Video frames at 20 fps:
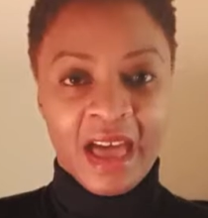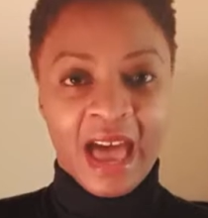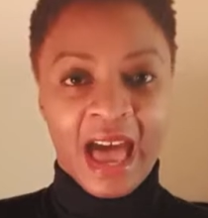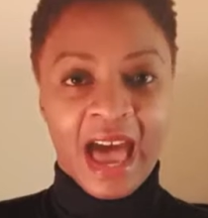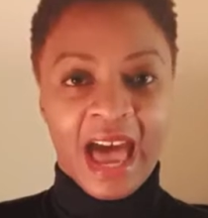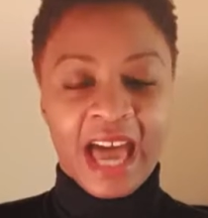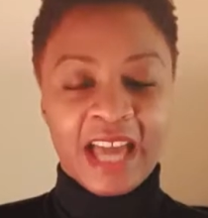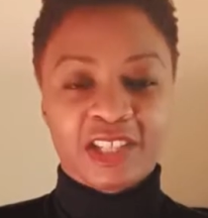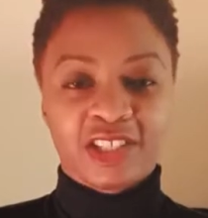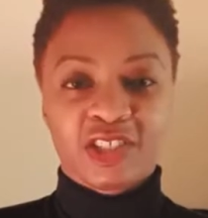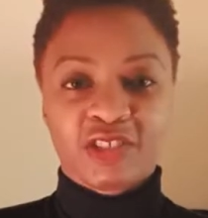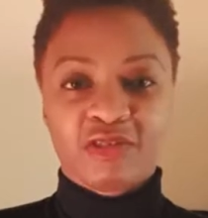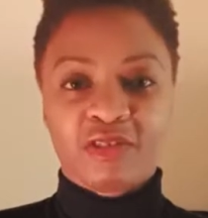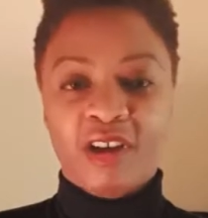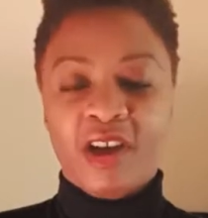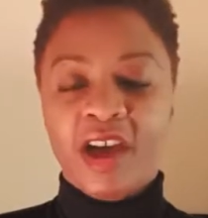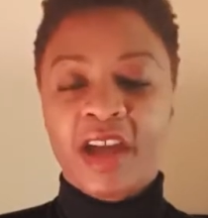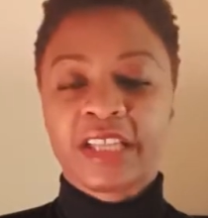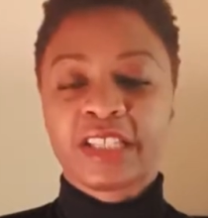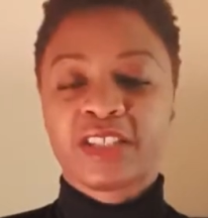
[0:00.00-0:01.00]
and
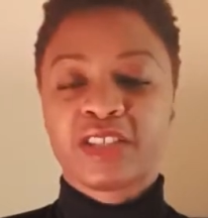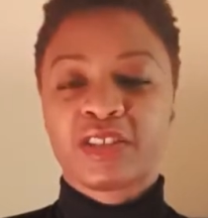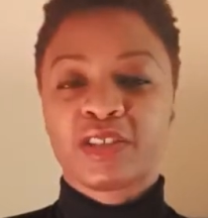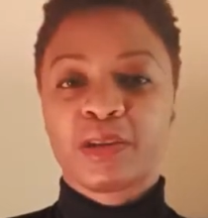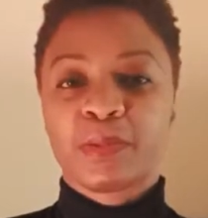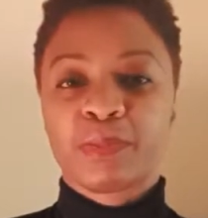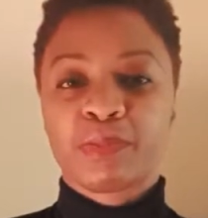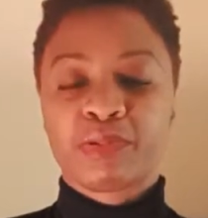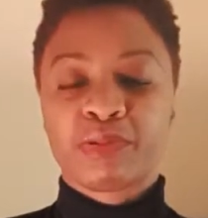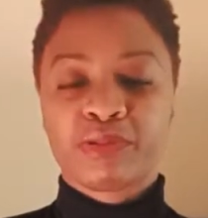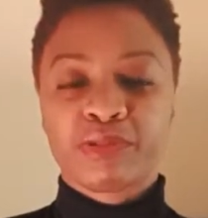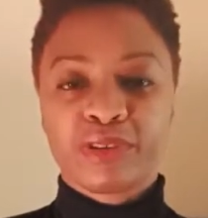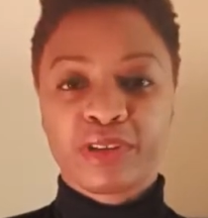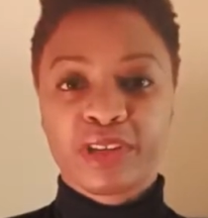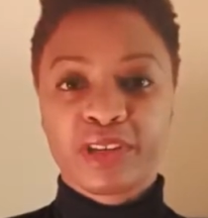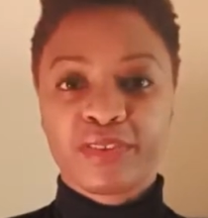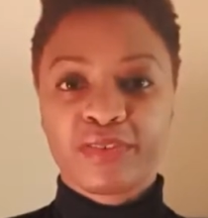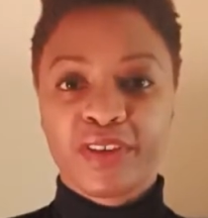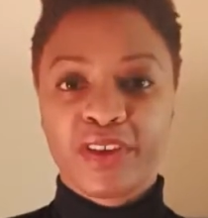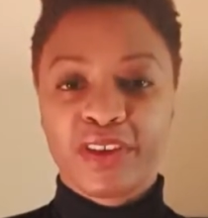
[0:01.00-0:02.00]
tried to
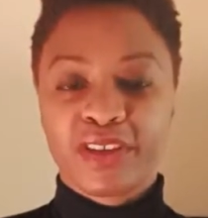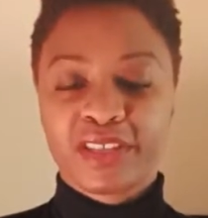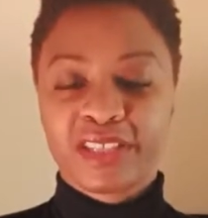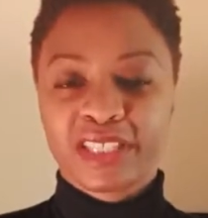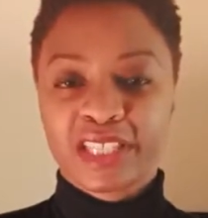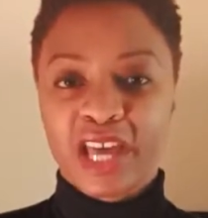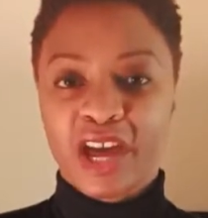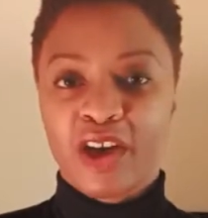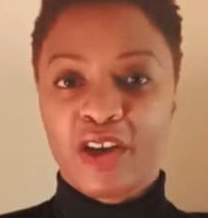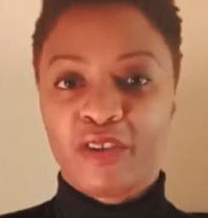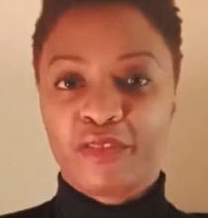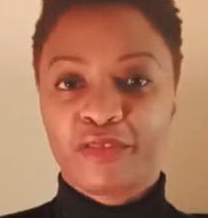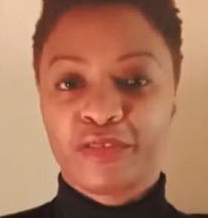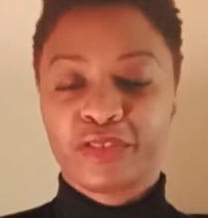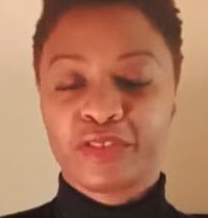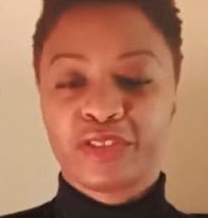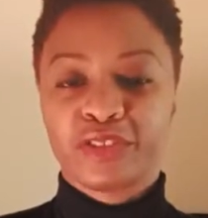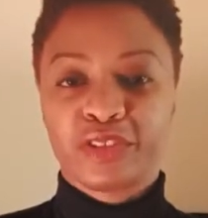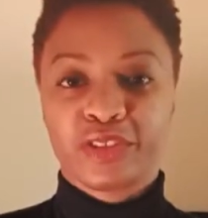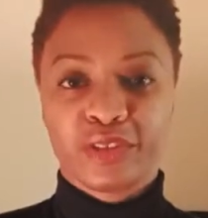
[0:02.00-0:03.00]
prove herself
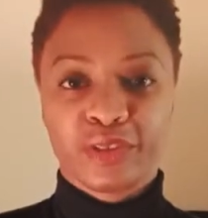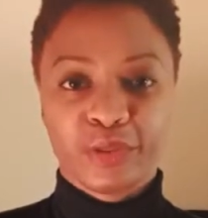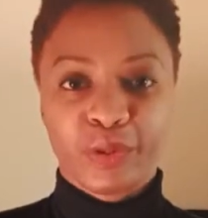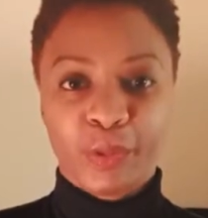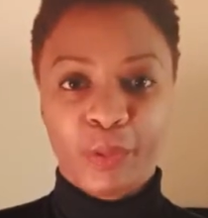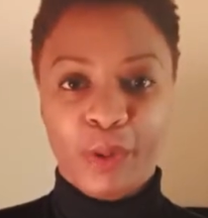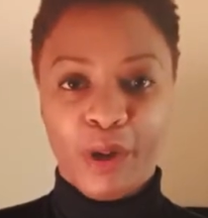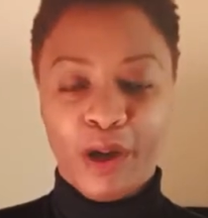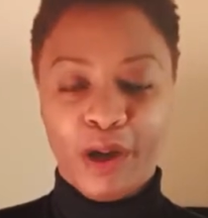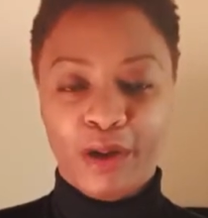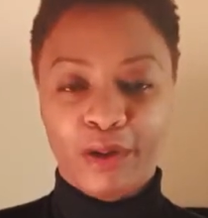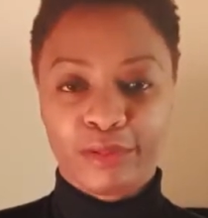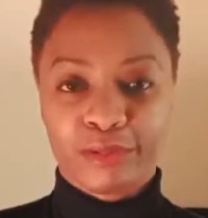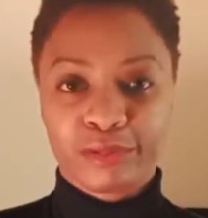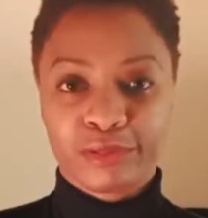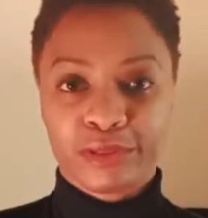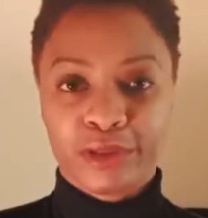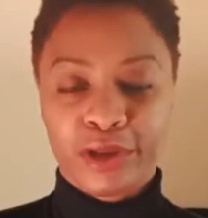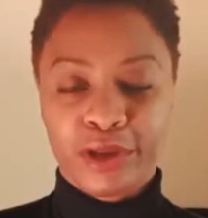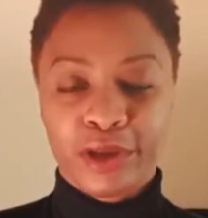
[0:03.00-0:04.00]
to the world